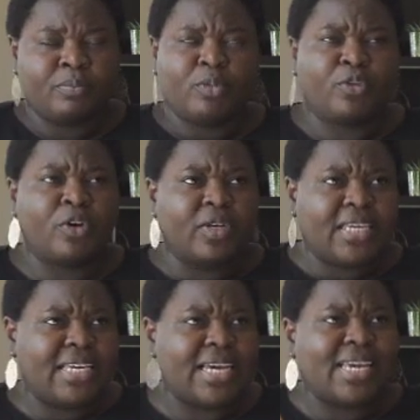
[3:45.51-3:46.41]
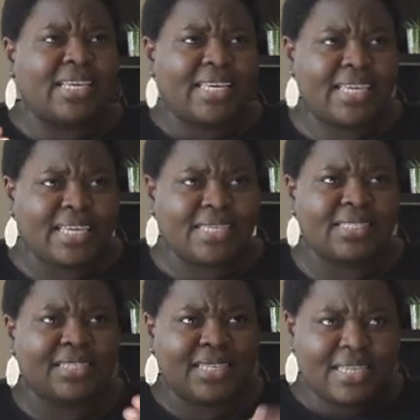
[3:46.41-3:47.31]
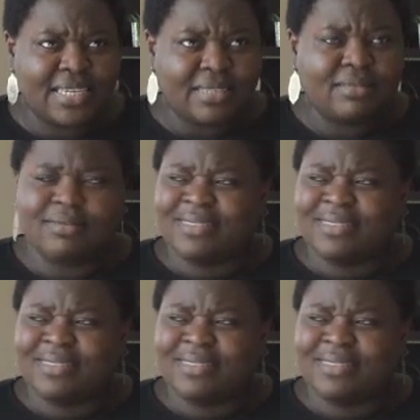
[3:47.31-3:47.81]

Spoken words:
before EI kicks in,